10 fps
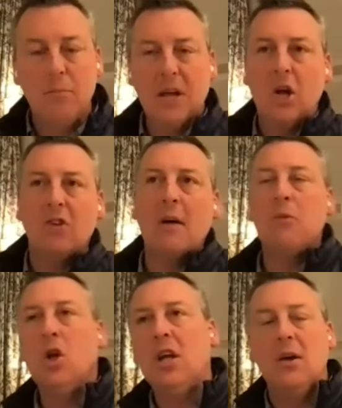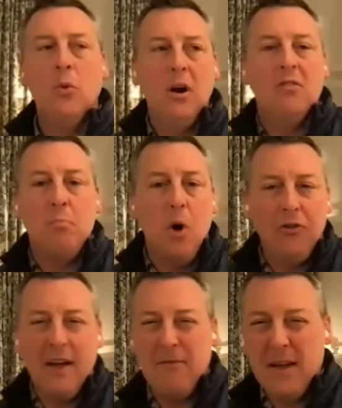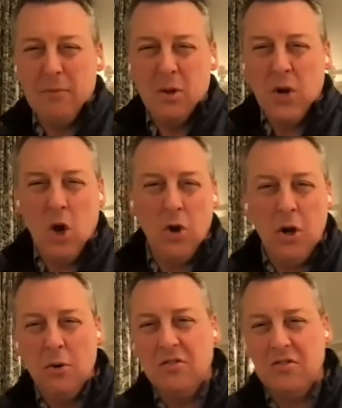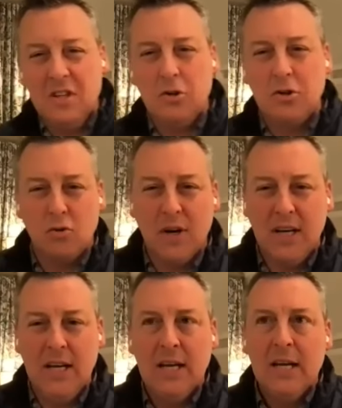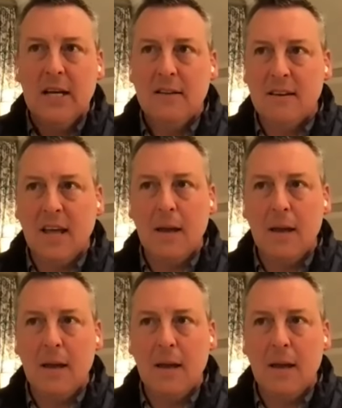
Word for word: because I'm looking, whereas multifamily, we all know is still tricky mm-hmm. to